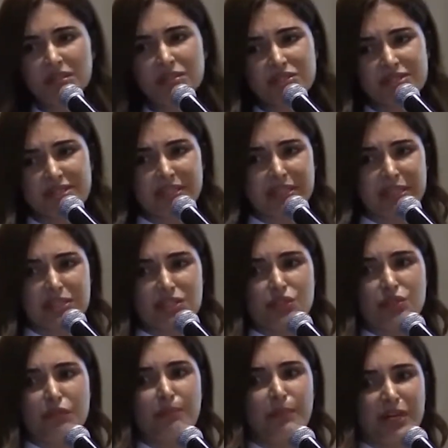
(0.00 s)
There's a
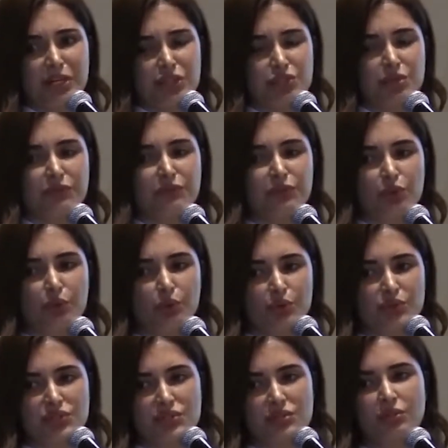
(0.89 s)
list of bunch of
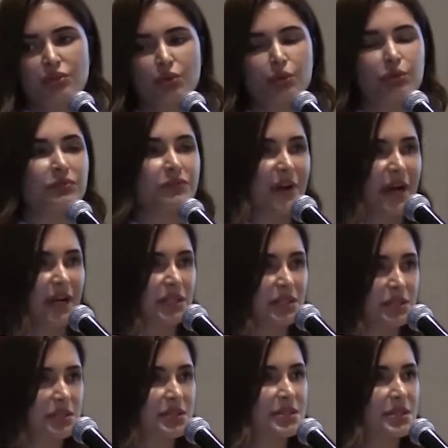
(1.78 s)
those growth
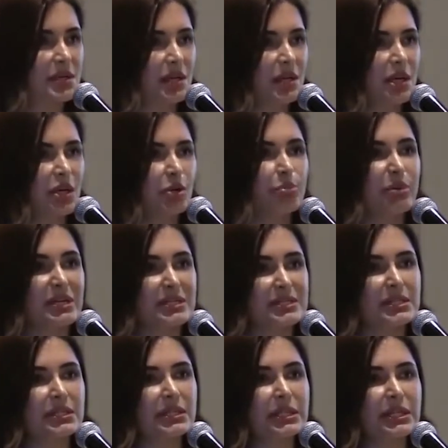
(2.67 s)
factors.
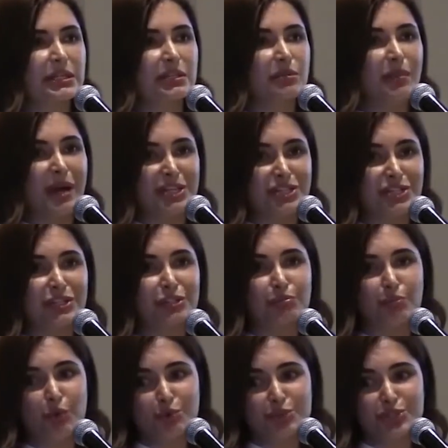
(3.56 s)
Basically the
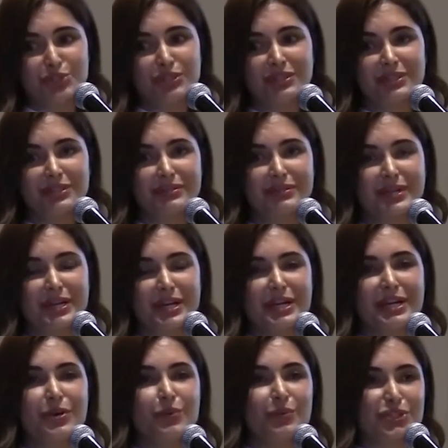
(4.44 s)
magical potion,
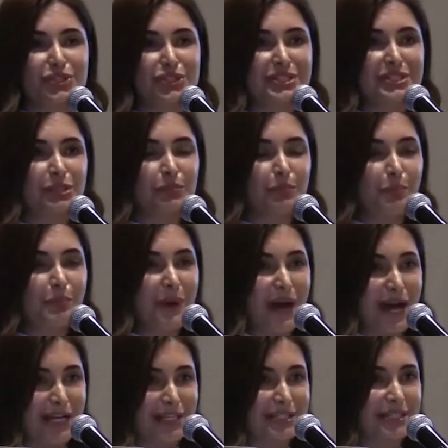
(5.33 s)
which is
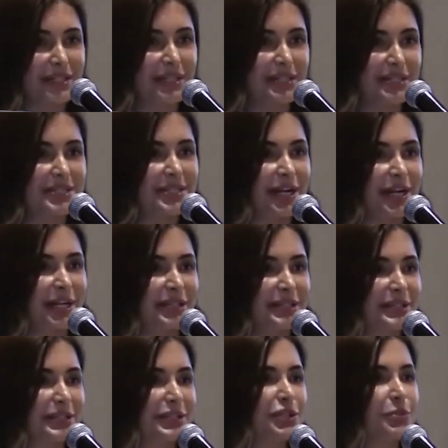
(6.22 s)
packed
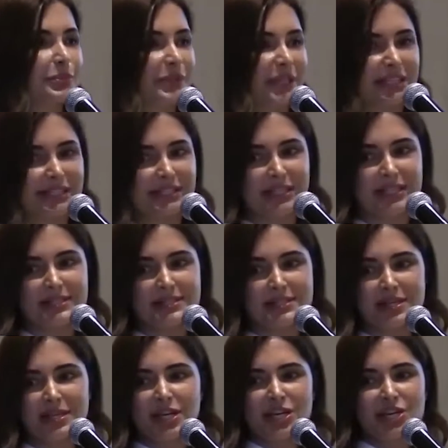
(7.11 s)
inside the
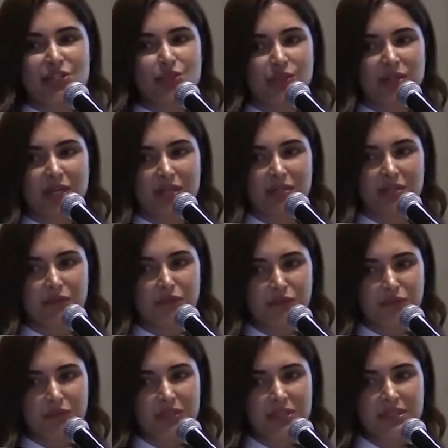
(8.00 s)
platelets. So they're
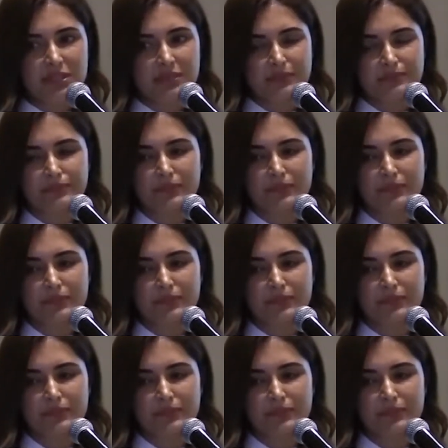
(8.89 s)
different.